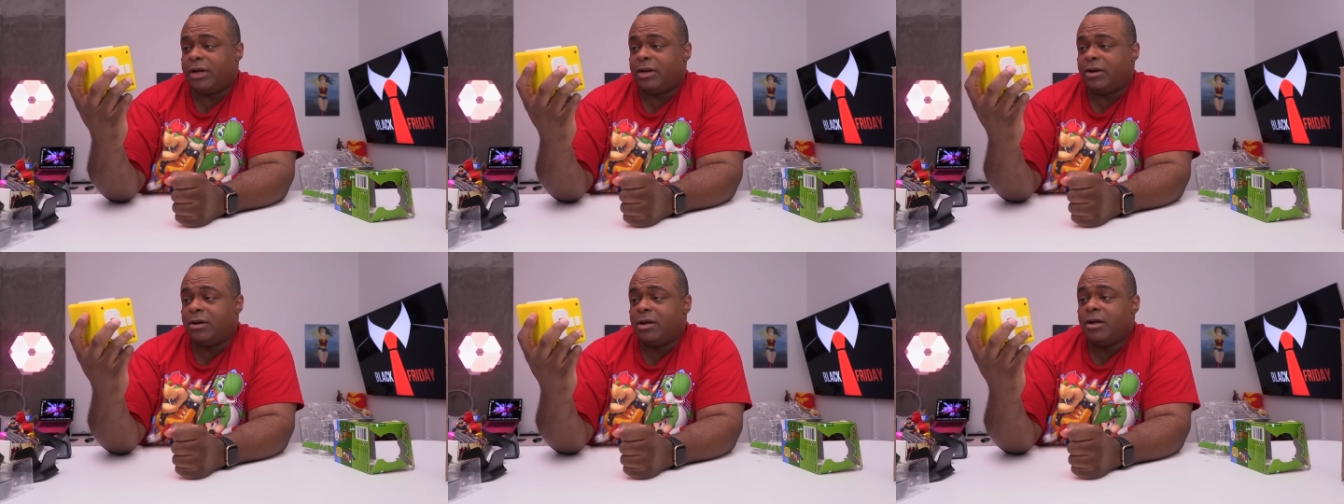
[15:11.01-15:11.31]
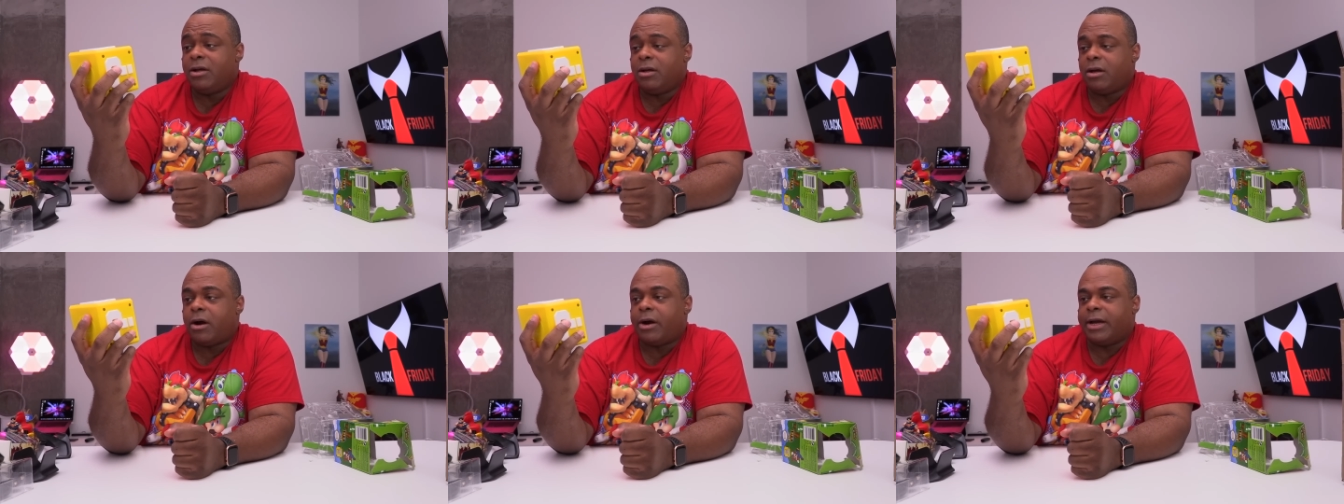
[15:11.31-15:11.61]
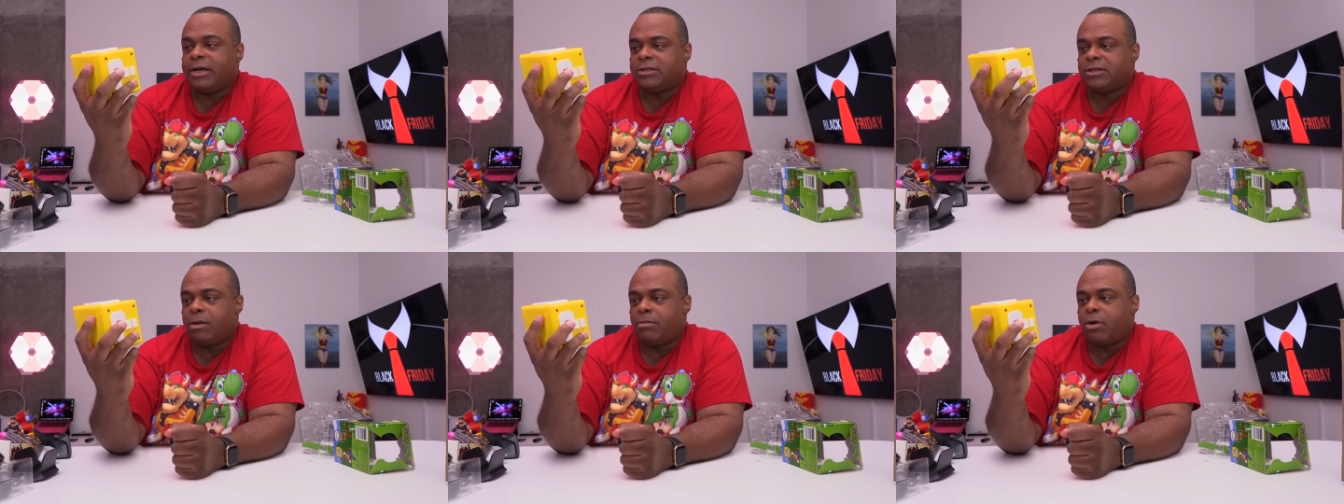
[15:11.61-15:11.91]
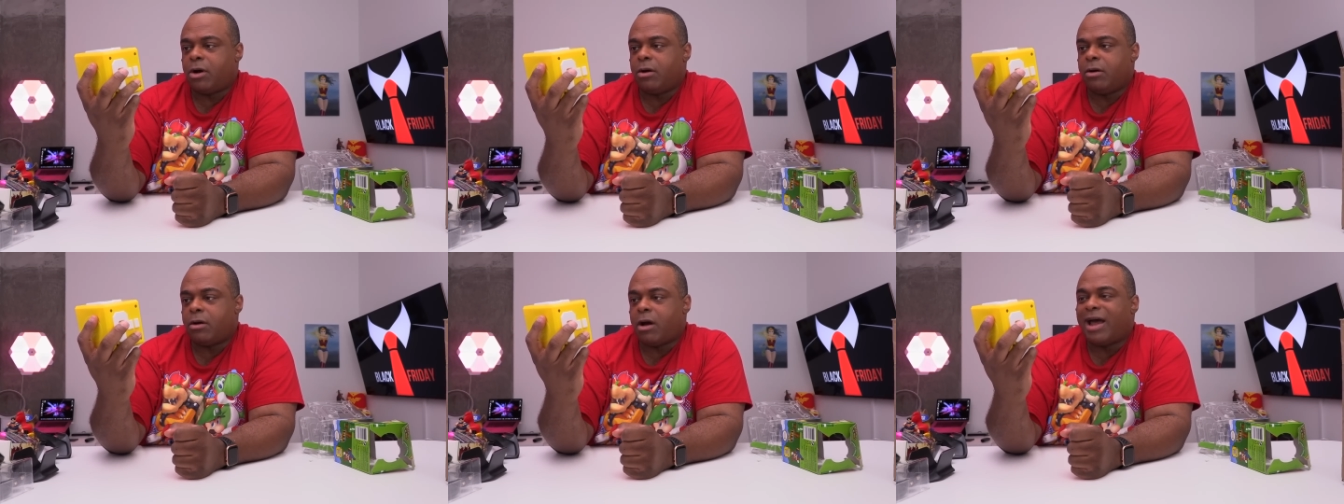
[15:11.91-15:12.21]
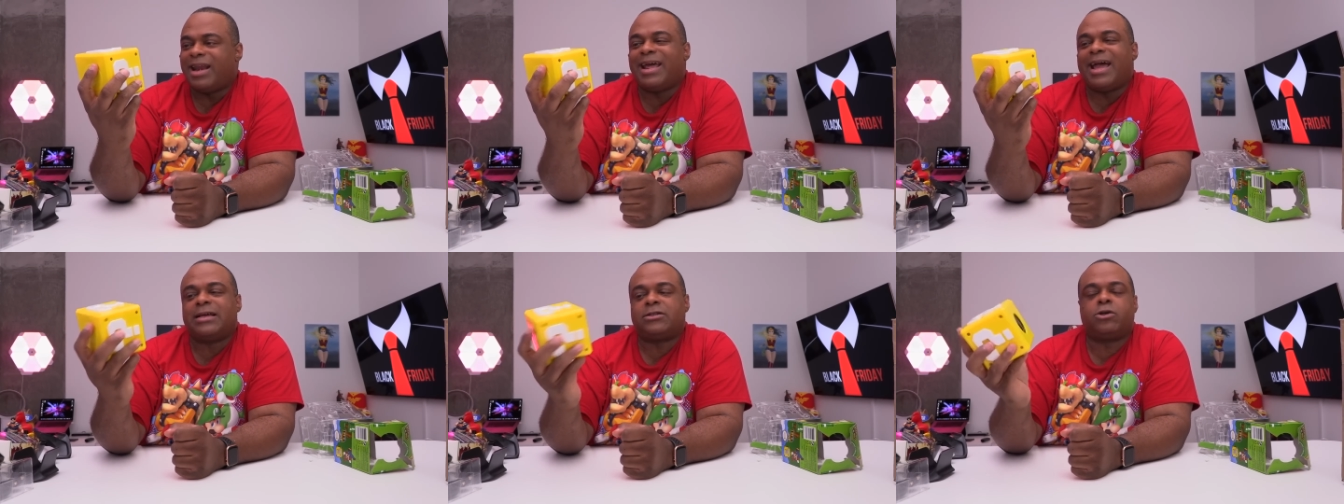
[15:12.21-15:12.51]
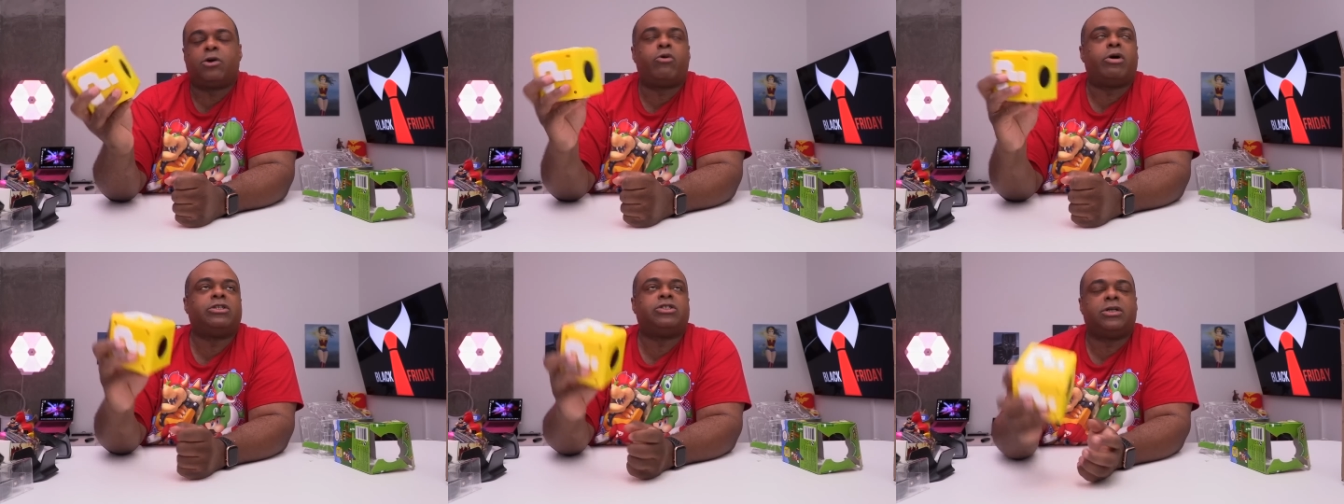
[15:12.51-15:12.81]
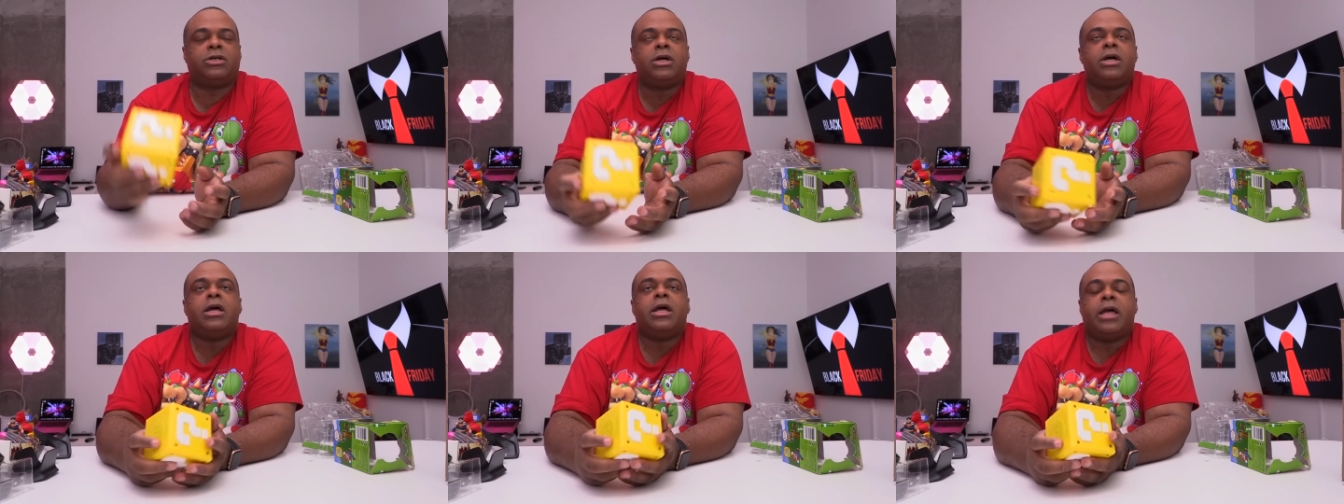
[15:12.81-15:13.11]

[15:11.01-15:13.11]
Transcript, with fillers: All right, it's Lamarr. I didn't ask the question.